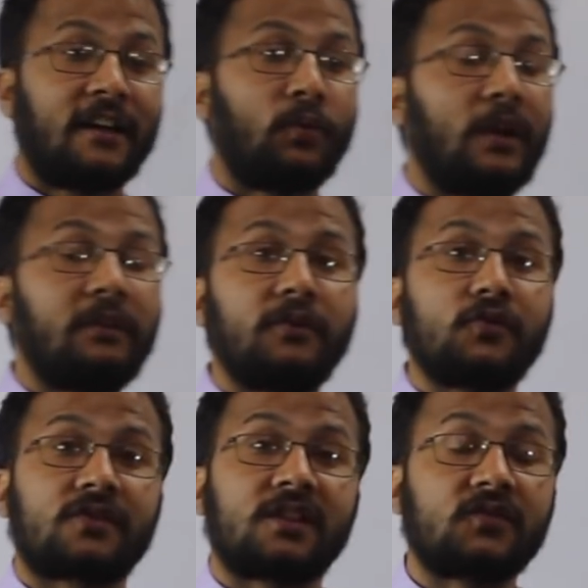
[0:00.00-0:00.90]
Now, whenever
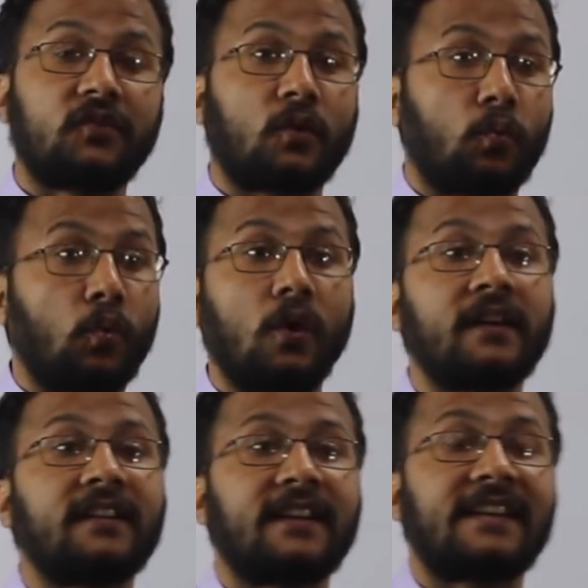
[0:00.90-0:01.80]
you search for a
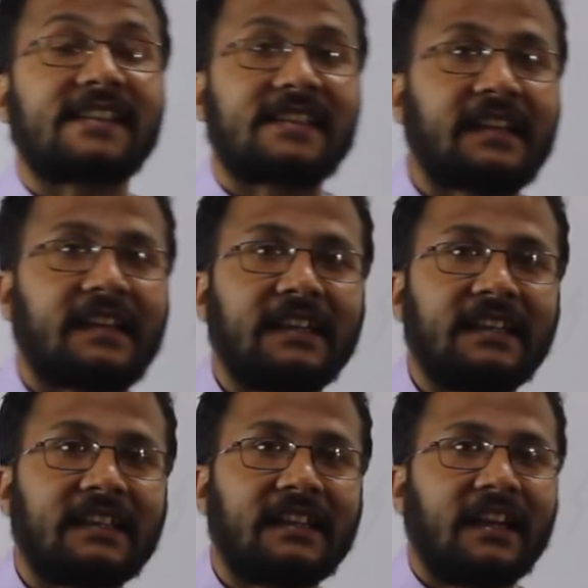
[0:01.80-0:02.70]
word in a
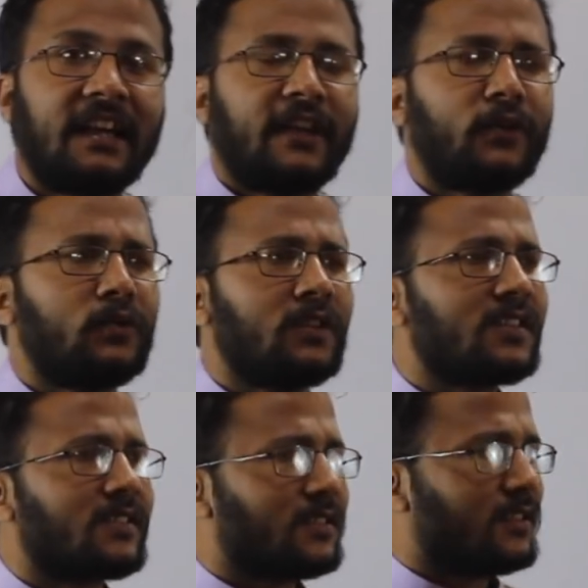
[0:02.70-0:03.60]
dictionary, you do
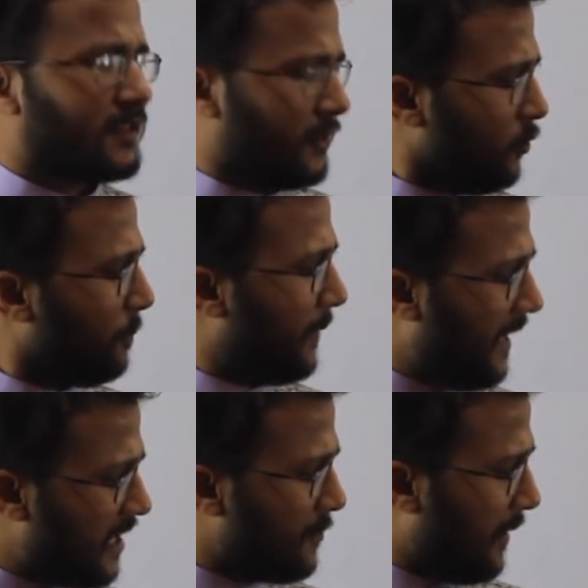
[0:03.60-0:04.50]
not search, you know,
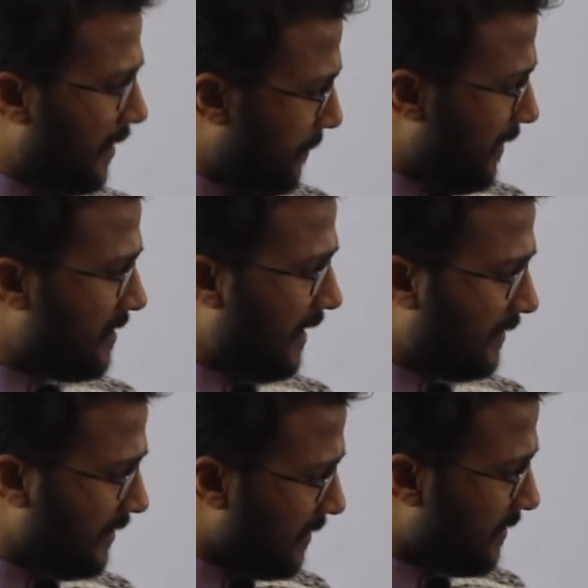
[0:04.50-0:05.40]
page by page
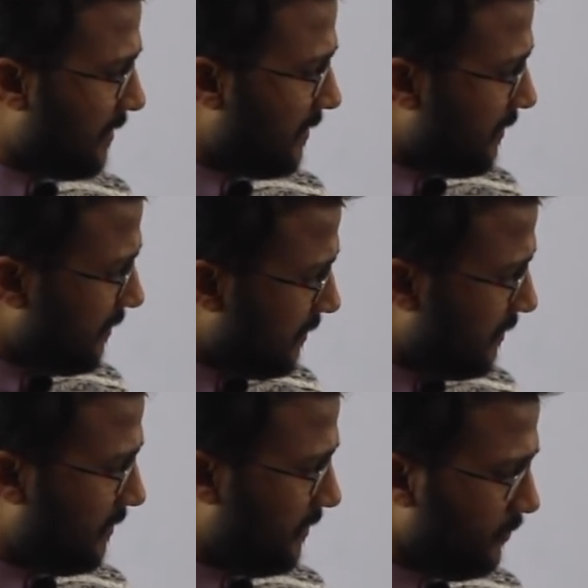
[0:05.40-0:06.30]
like this,
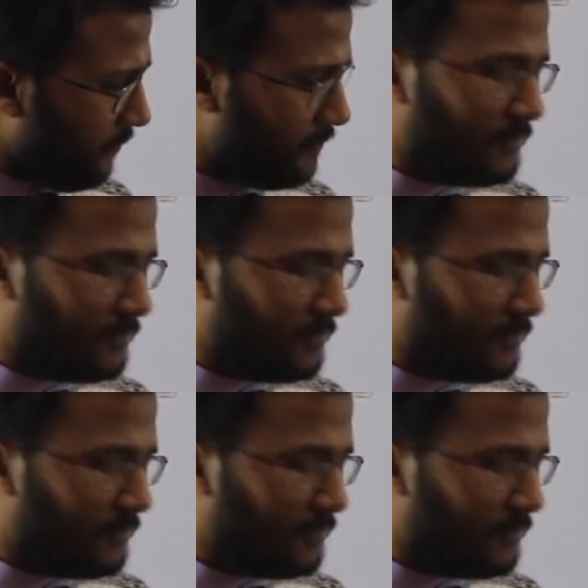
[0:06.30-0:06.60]
you know.